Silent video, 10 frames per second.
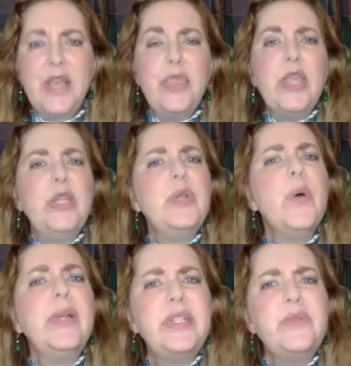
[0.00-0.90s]
The
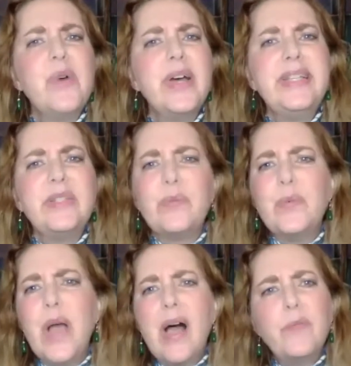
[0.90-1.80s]
Anointed One is
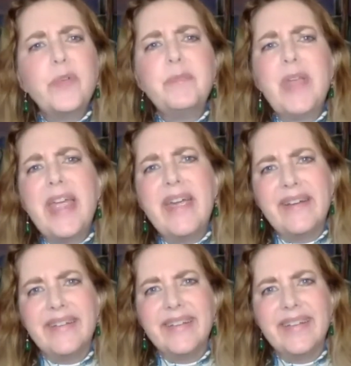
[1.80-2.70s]
well
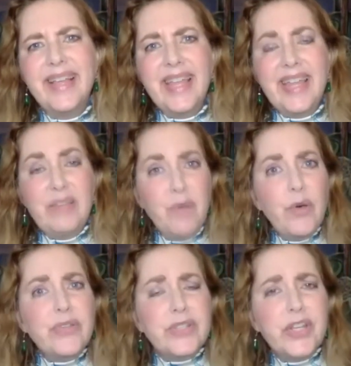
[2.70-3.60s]
prepared in
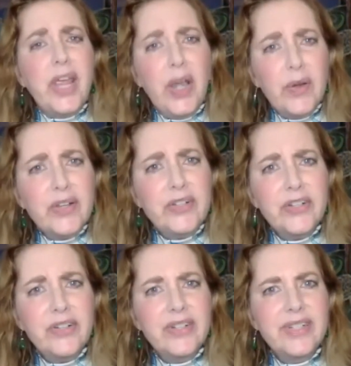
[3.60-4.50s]
both his character,